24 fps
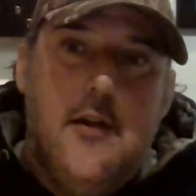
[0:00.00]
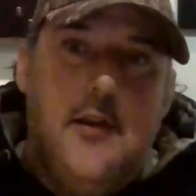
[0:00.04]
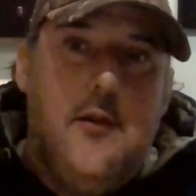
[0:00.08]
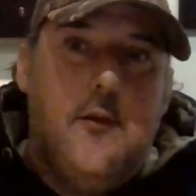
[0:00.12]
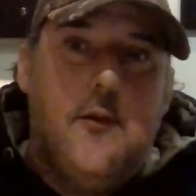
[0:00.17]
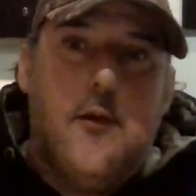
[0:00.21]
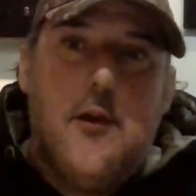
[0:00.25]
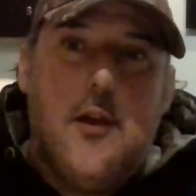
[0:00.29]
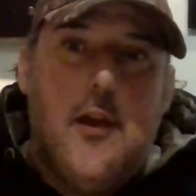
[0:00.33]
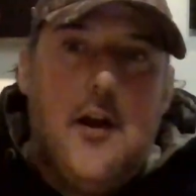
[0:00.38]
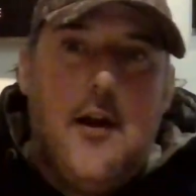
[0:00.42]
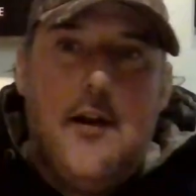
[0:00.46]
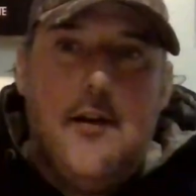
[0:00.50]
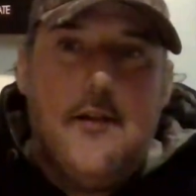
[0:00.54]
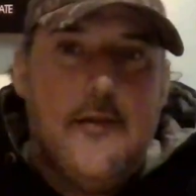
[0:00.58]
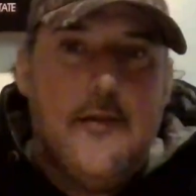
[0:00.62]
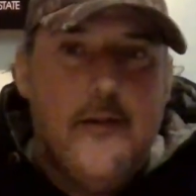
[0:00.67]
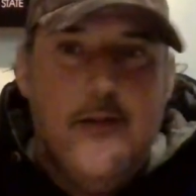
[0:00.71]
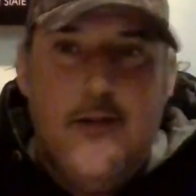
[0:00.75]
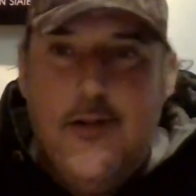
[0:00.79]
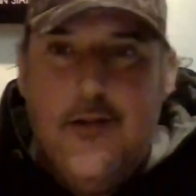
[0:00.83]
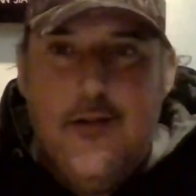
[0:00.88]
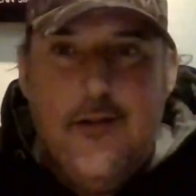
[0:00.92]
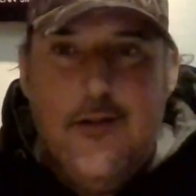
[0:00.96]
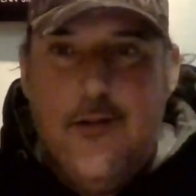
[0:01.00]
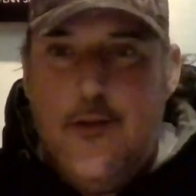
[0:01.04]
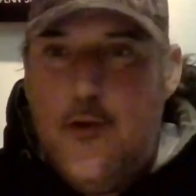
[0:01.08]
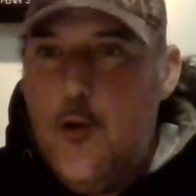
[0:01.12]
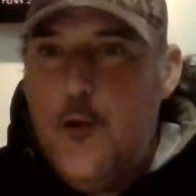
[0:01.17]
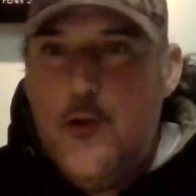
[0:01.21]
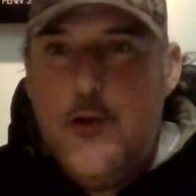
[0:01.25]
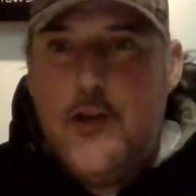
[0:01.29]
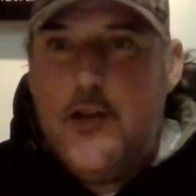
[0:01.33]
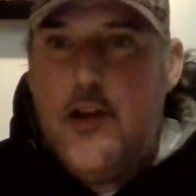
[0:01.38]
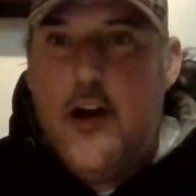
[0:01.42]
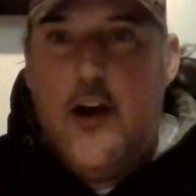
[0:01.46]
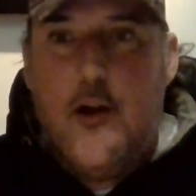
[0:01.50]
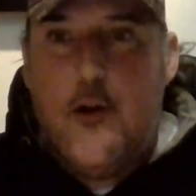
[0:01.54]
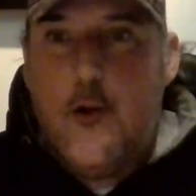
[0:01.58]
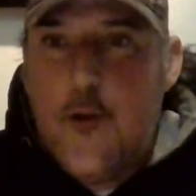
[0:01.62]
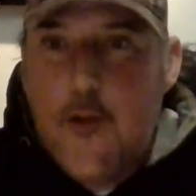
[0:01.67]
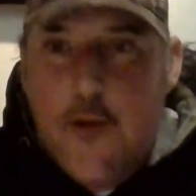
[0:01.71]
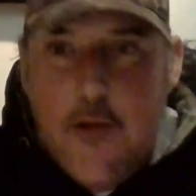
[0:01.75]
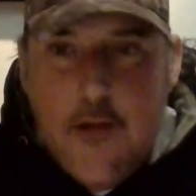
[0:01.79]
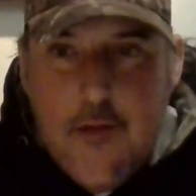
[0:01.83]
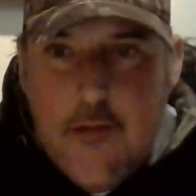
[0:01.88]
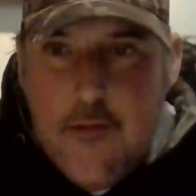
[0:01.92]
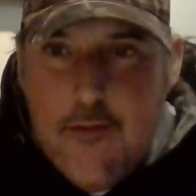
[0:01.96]
and you realize they're just
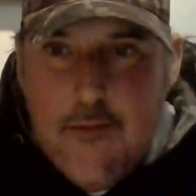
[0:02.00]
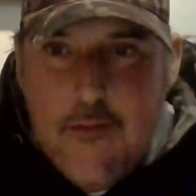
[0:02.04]
hunters.